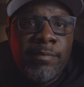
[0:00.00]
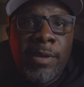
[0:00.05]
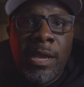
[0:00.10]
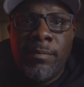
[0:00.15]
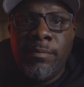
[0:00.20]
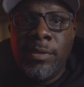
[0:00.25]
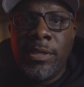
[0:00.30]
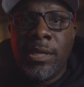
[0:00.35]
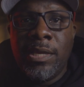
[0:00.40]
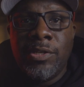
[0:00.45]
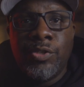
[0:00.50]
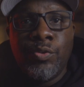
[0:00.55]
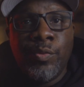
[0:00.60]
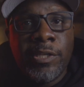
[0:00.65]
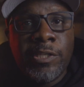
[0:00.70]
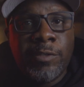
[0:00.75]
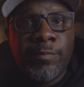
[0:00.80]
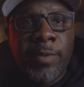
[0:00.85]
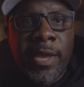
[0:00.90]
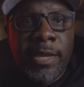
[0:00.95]
might begin to
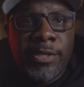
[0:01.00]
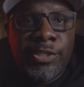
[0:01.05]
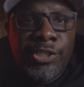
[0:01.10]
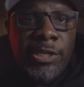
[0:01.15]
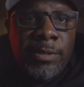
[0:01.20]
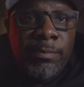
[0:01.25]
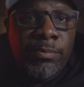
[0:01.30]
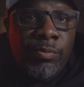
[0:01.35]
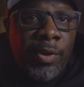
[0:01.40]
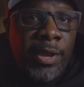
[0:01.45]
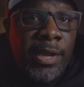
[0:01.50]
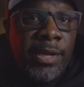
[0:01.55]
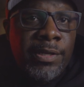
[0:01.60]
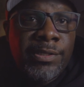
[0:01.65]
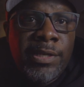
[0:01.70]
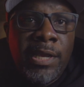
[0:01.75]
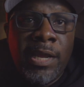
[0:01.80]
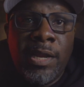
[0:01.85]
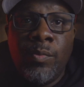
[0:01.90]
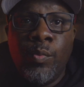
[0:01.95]
expect cheap
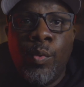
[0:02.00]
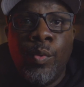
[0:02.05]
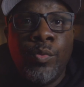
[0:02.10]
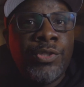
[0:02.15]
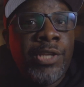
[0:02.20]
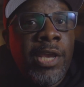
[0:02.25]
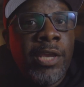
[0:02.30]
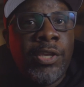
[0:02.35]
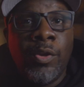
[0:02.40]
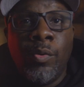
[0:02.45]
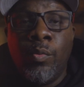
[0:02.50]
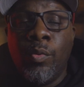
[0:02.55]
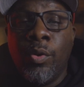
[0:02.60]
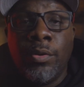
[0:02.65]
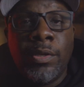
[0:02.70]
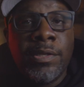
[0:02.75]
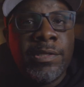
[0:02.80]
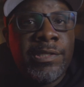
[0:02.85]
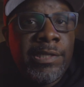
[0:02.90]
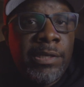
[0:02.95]
rates and won't take your
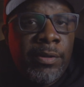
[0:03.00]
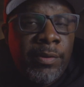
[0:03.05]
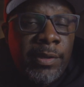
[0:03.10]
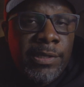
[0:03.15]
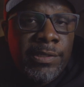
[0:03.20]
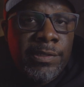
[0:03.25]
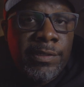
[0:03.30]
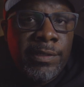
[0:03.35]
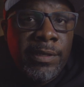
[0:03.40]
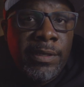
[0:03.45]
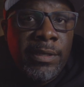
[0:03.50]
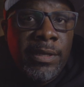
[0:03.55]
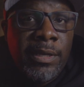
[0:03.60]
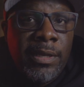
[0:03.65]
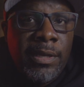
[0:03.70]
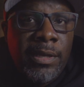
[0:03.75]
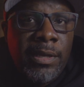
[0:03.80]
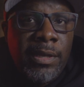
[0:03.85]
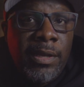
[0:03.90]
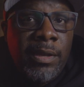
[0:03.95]
work as seriously.
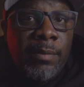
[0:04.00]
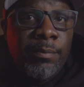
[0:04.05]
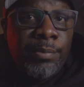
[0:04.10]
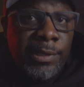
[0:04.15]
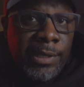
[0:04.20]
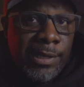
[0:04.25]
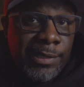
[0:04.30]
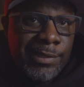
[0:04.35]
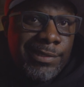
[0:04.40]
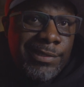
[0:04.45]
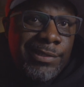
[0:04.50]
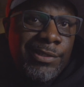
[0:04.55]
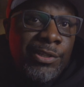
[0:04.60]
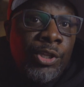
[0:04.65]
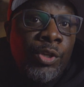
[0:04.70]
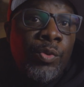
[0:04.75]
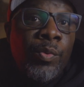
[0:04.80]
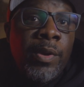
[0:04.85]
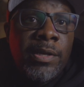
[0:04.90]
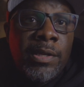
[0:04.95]
Plus,
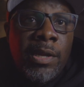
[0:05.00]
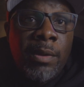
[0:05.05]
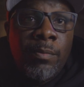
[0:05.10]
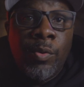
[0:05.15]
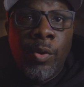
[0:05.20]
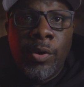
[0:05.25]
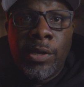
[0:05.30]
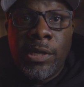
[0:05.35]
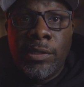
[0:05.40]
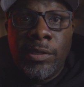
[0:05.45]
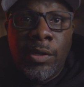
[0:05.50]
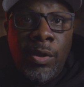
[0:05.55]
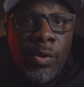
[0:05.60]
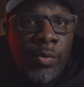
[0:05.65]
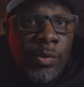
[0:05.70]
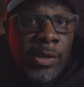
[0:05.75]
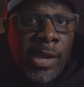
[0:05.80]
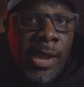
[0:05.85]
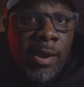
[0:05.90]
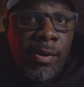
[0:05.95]
you end up working
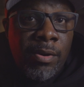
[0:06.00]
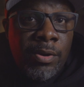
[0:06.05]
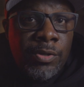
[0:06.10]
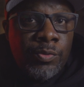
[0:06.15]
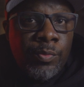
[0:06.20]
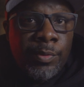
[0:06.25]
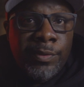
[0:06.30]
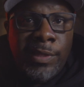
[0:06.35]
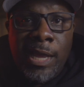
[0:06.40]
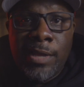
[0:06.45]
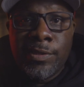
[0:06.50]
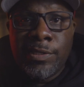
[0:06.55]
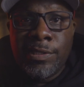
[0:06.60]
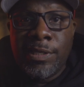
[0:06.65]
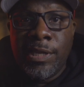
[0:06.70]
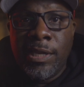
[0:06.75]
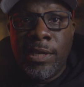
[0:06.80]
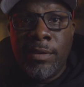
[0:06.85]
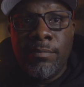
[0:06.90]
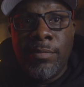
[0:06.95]
long hours without
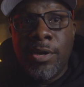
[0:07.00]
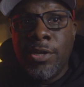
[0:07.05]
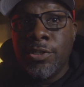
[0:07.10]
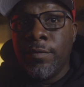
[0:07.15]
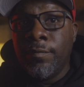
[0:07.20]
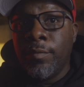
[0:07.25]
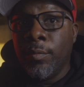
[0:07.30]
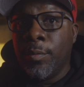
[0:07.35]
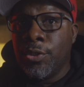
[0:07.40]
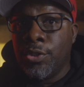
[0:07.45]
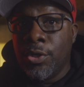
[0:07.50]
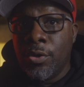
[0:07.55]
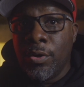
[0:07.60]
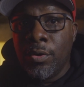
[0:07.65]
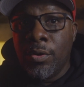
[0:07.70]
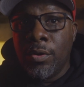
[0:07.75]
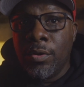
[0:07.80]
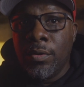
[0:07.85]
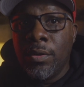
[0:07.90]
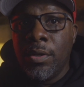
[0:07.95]
seeing much of a
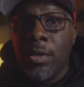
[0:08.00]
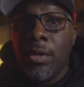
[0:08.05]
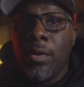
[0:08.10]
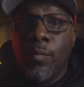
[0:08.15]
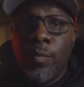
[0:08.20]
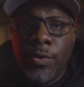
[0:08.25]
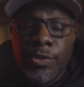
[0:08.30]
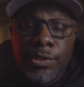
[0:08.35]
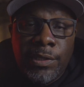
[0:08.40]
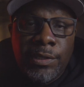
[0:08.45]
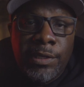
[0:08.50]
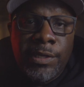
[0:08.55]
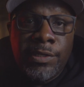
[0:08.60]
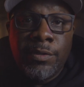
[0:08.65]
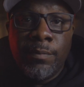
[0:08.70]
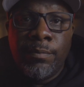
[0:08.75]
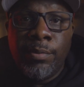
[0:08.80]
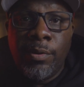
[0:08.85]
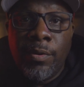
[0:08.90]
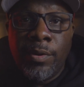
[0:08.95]
return, which can lead
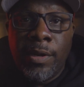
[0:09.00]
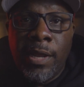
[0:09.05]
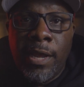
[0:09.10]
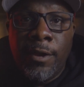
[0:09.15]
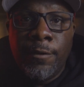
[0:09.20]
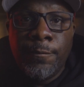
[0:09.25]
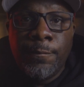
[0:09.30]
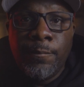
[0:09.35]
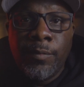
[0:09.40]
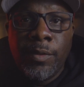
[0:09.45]
to burnout.